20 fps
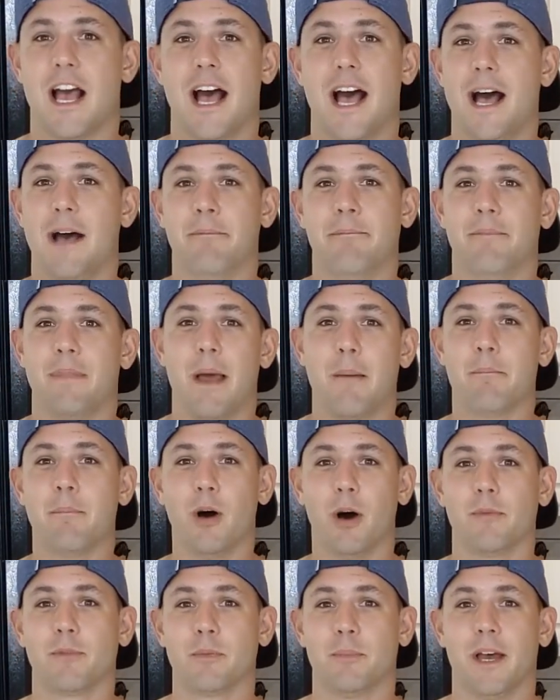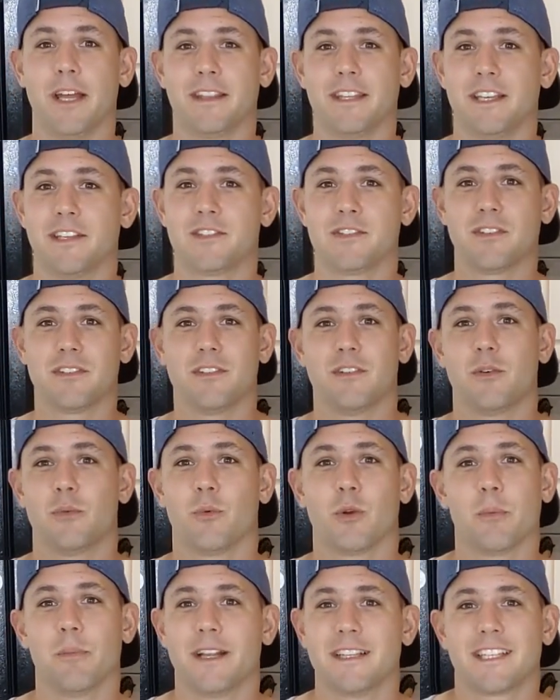I'm pumped about this.
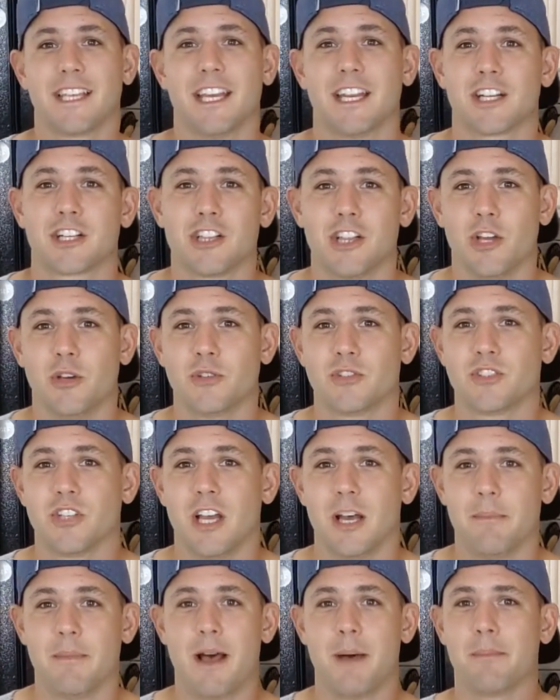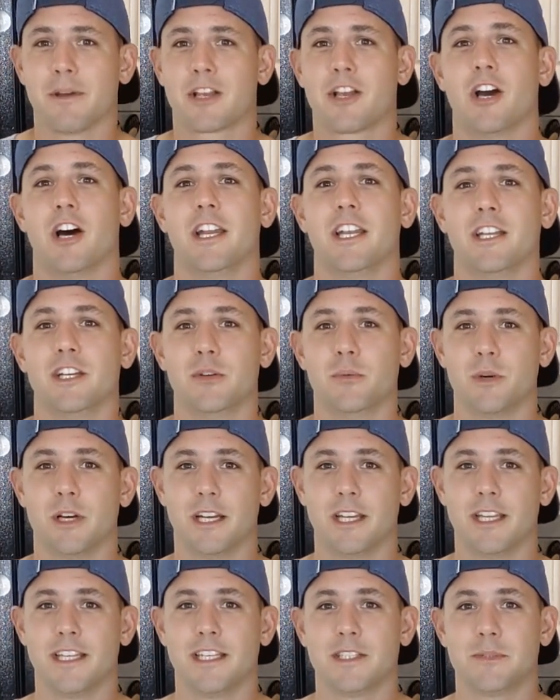We're about to get a close up. I'm gonna cut into
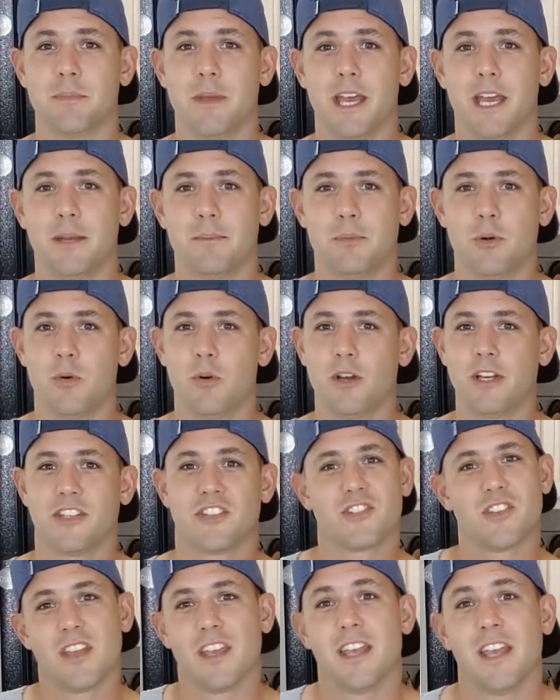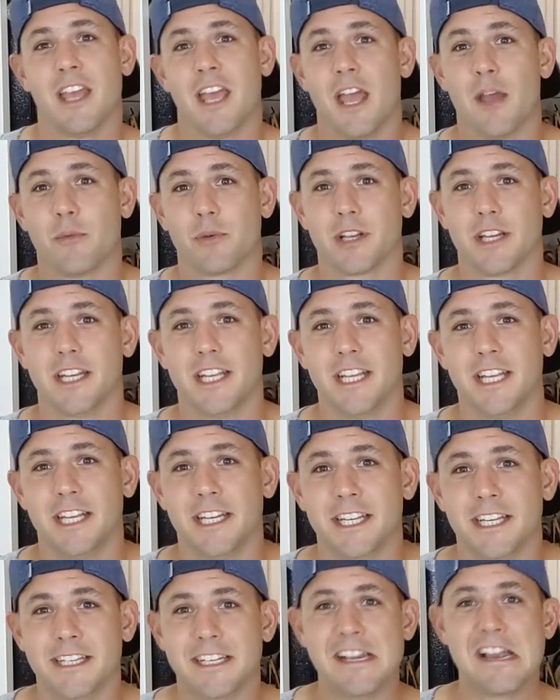one of these bad boys and we're gonna
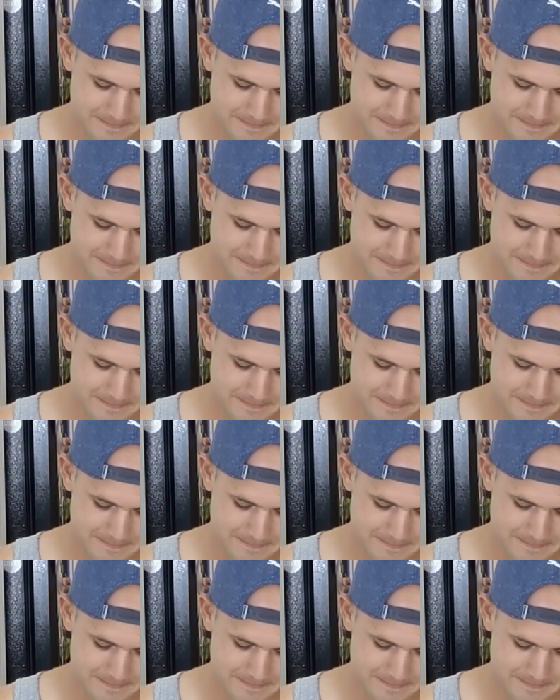eat it.